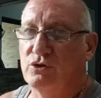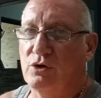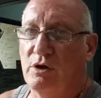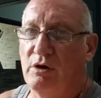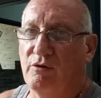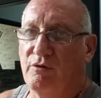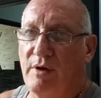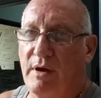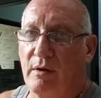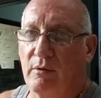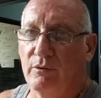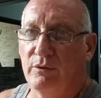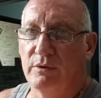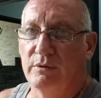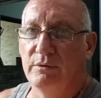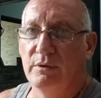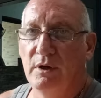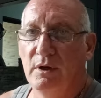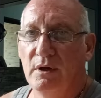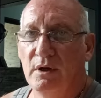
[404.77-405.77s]
Turning
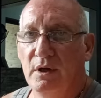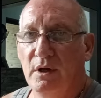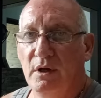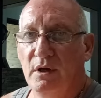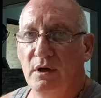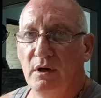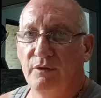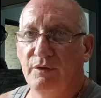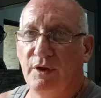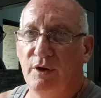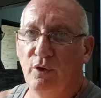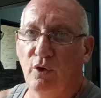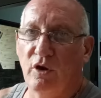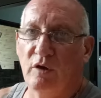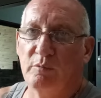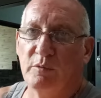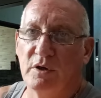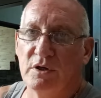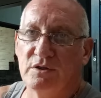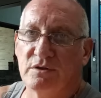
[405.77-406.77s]
around and look
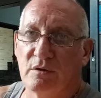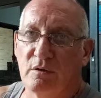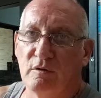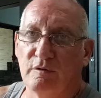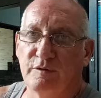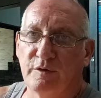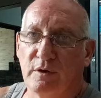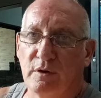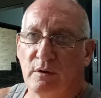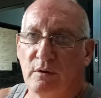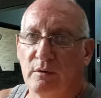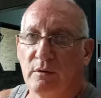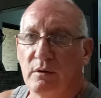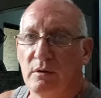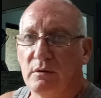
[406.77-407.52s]
at my cell phone.